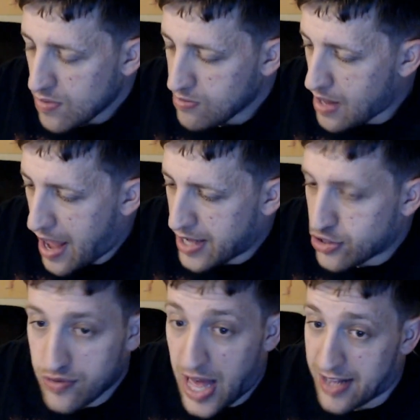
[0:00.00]
and you
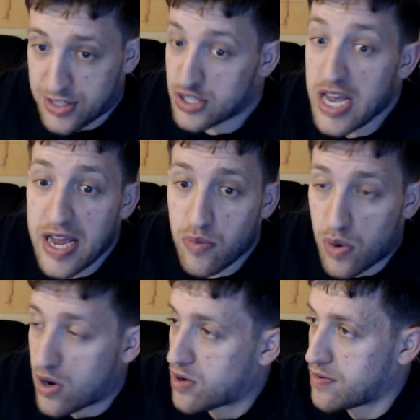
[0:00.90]
that scene
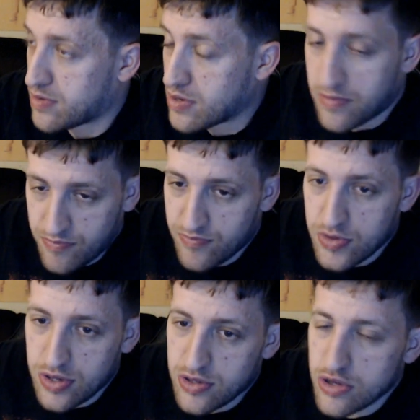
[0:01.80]
where
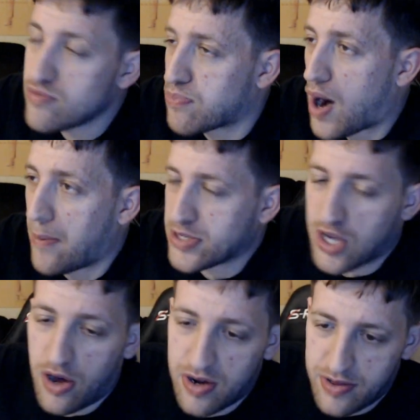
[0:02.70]
you probably
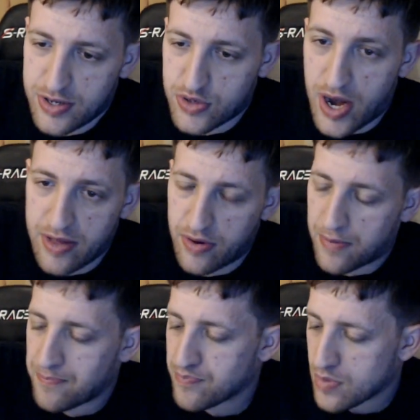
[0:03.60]
saw it in the trailer
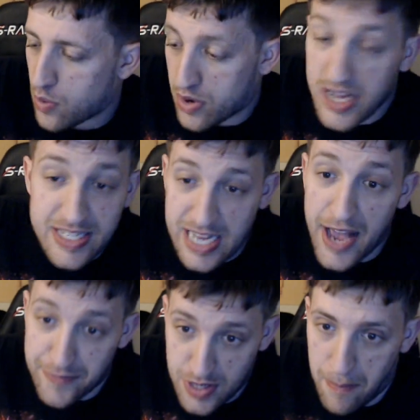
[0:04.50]
where he saved
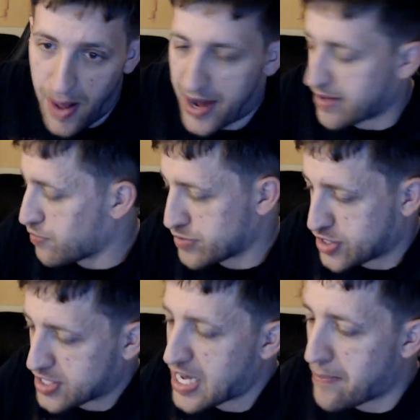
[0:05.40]
somebody. We'll just
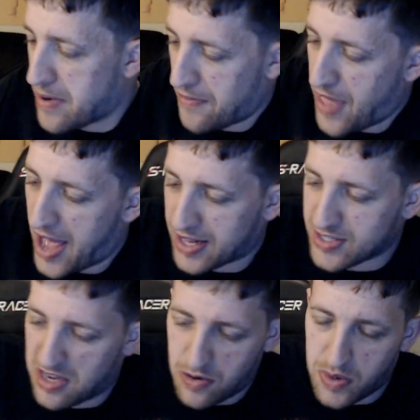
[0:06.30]
keep it at that because I
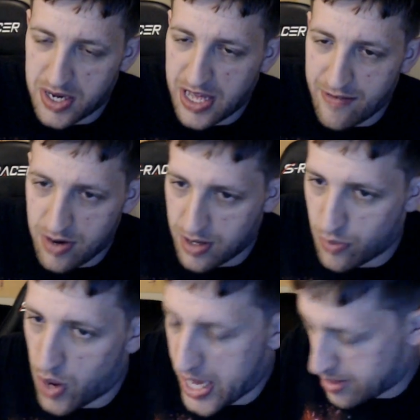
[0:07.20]
don't want to give it
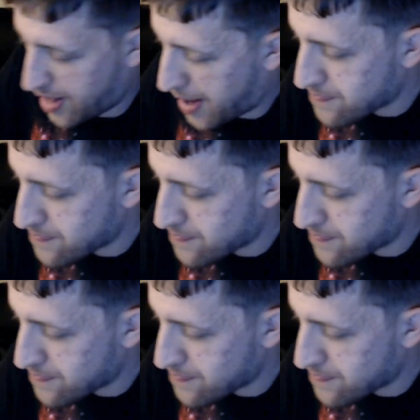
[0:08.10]
away a lot.